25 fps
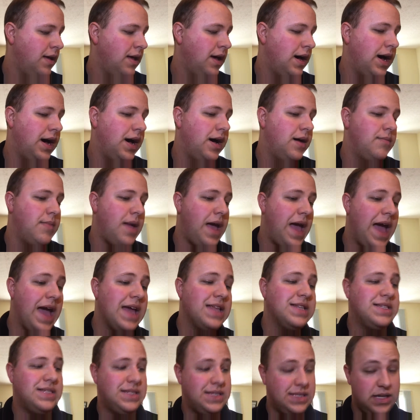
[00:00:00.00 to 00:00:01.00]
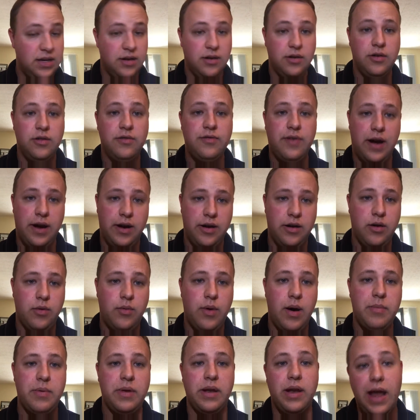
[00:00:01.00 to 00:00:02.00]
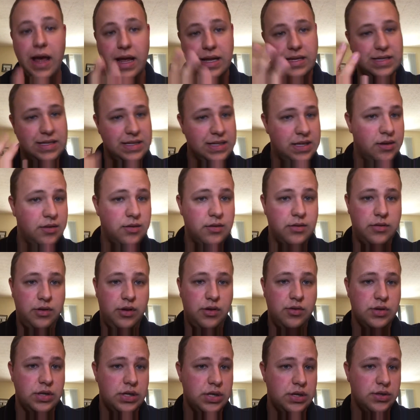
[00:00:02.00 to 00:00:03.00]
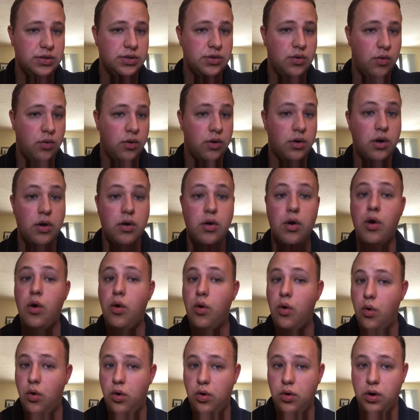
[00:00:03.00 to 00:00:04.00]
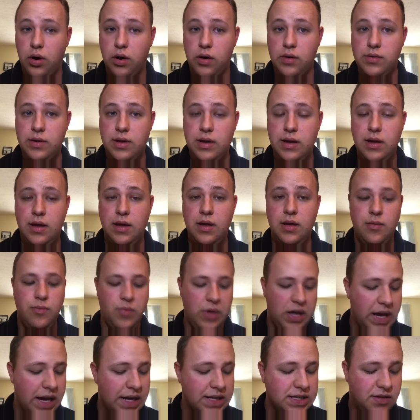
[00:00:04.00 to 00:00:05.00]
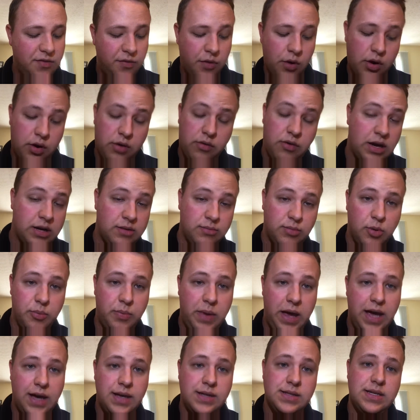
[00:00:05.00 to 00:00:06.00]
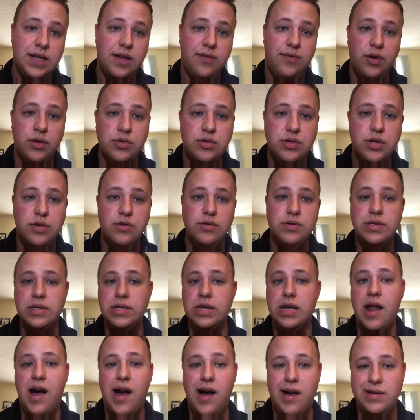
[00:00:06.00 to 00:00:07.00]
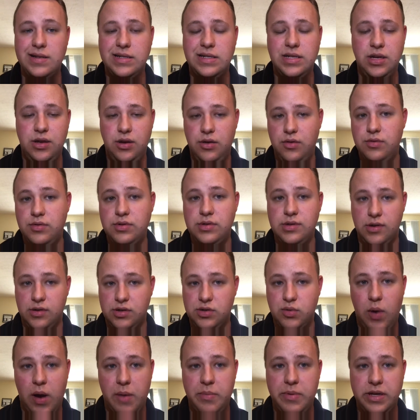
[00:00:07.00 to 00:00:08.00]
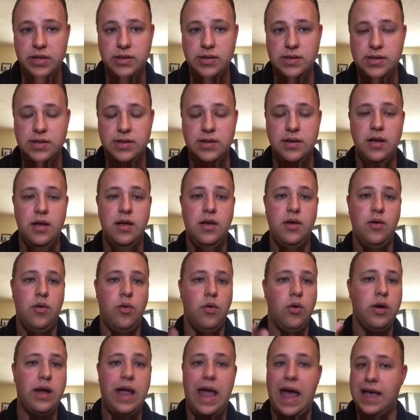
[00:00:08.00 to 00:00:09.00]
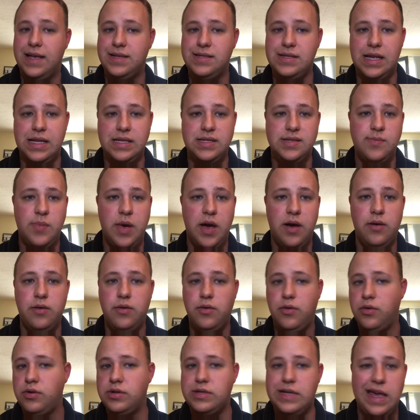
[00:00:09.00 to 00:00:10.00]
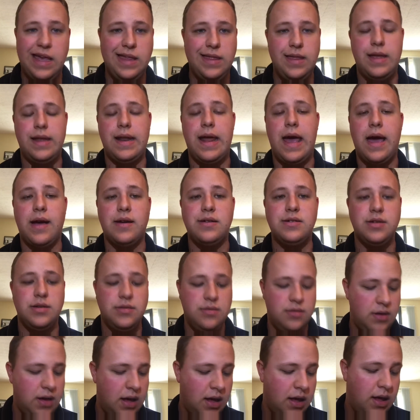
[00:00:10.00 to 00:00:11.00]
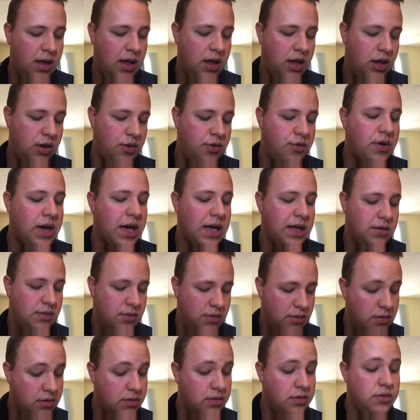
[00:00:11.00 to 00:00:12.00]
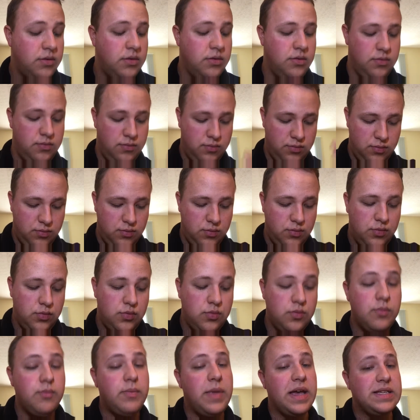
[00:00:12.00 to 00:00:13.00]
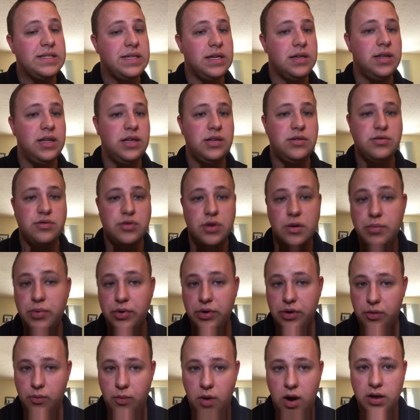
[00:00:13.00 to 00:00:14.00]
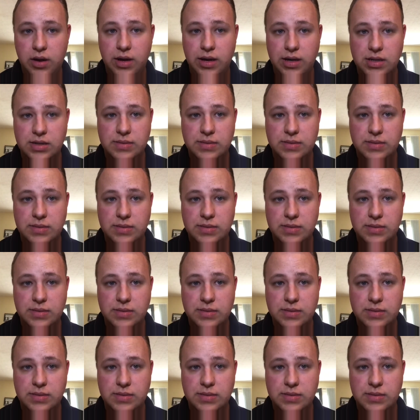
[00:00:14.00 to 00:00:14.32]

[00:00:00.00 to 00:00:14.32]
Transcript: and still fire your weapon and still use your sword. Or, because of your incredible pace, if you choose not to use those weapons or cast that spell or take that action, you can basically triple your walking